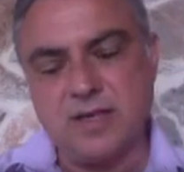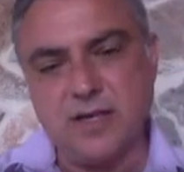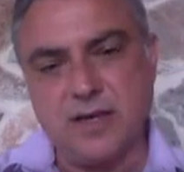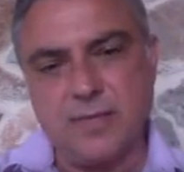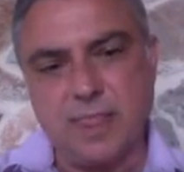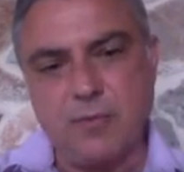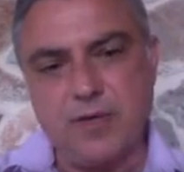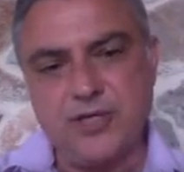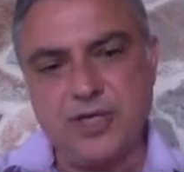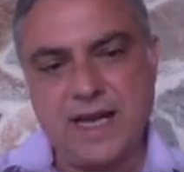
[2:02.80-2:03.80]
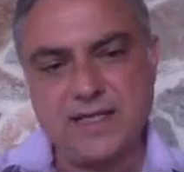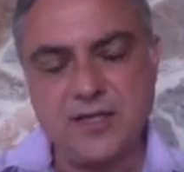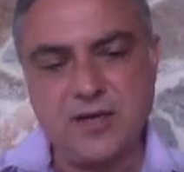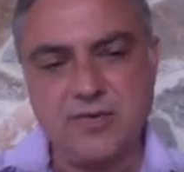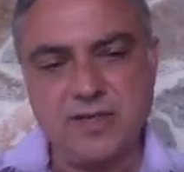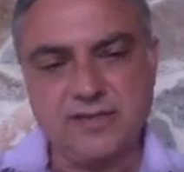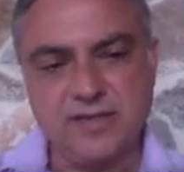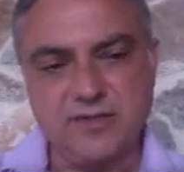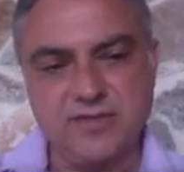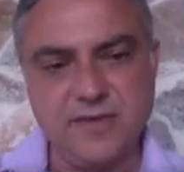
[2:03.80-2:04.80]
um, which categories
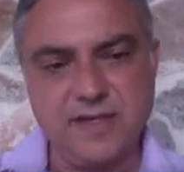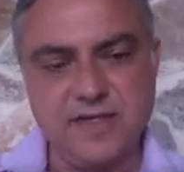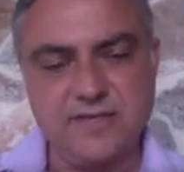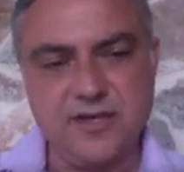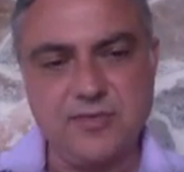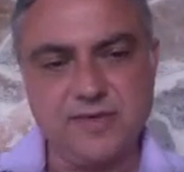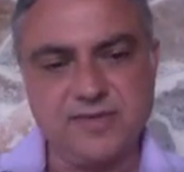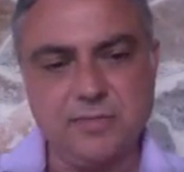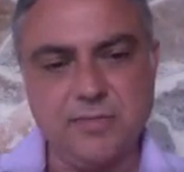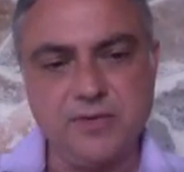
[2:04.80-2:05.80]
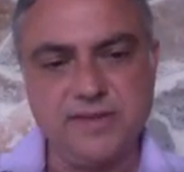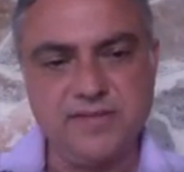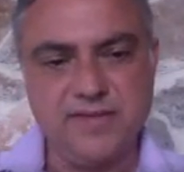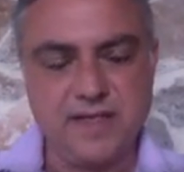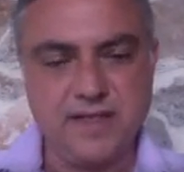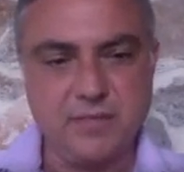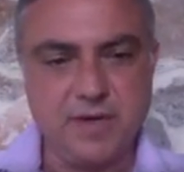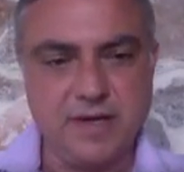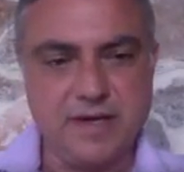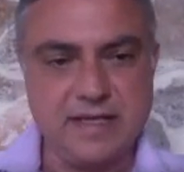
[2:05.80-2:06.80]
of individuals are most affected
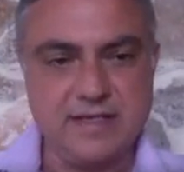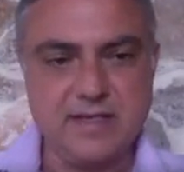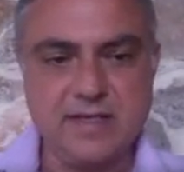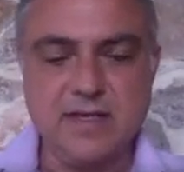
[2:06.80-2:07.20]
by it.